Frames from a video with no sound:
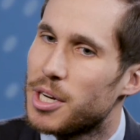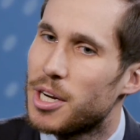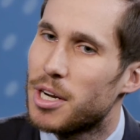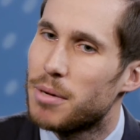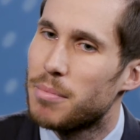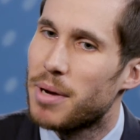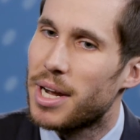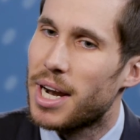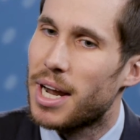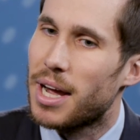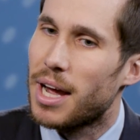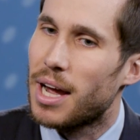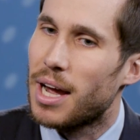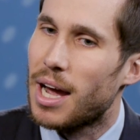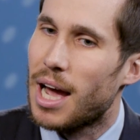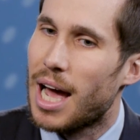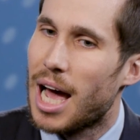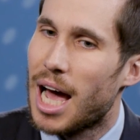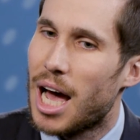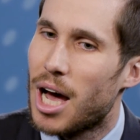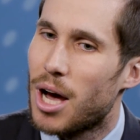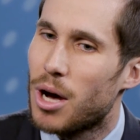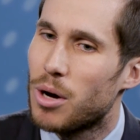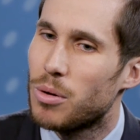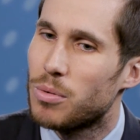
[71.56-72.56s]
no matter
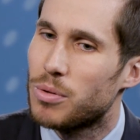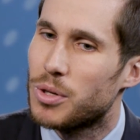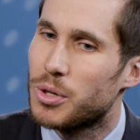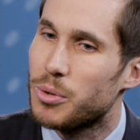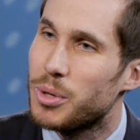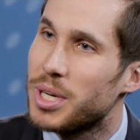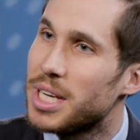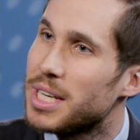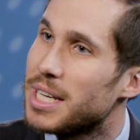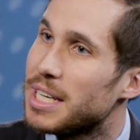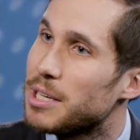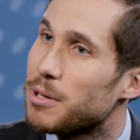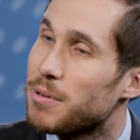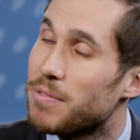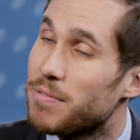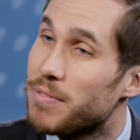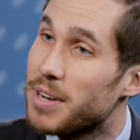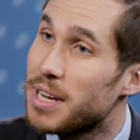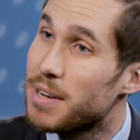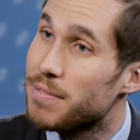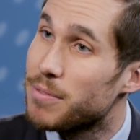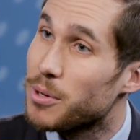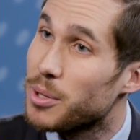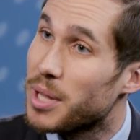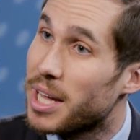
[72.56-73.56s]
how greedy or
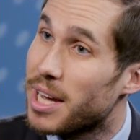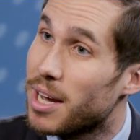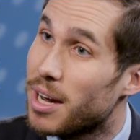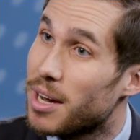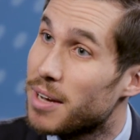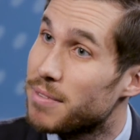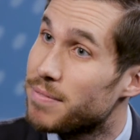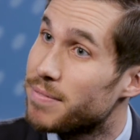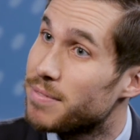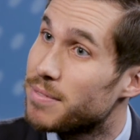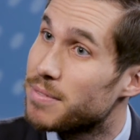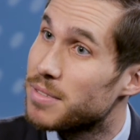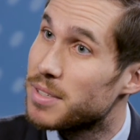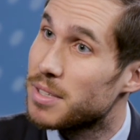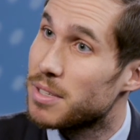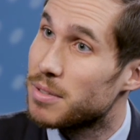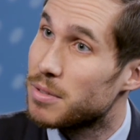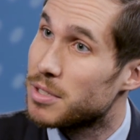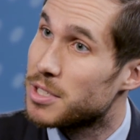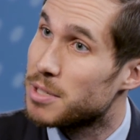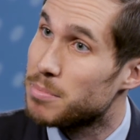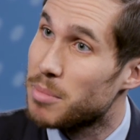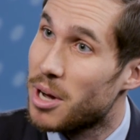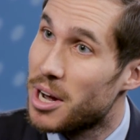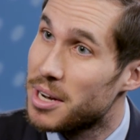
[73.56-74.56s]
fearful they are.
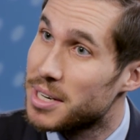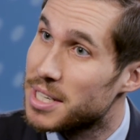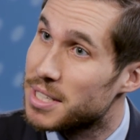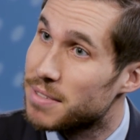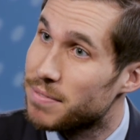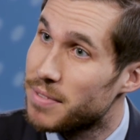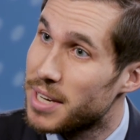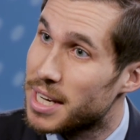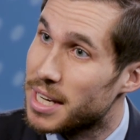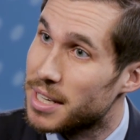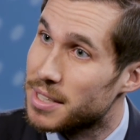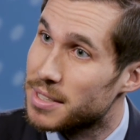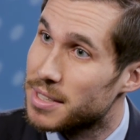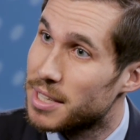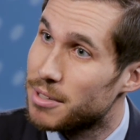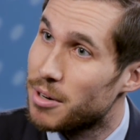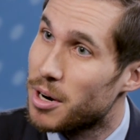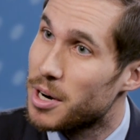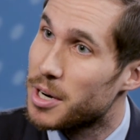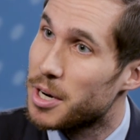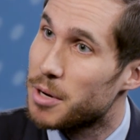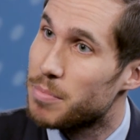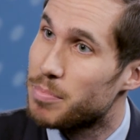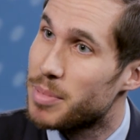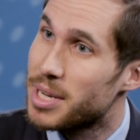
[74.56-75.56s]
Demand is fixed. There are
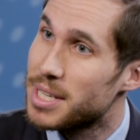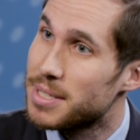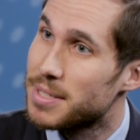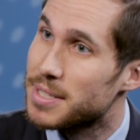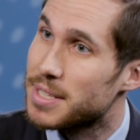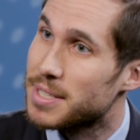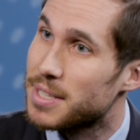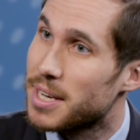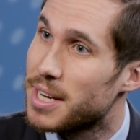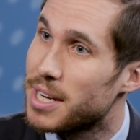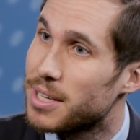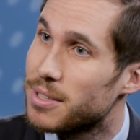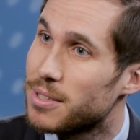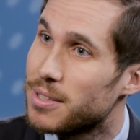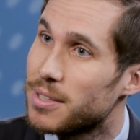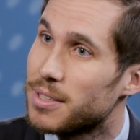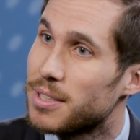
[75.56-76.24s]
no business cycles.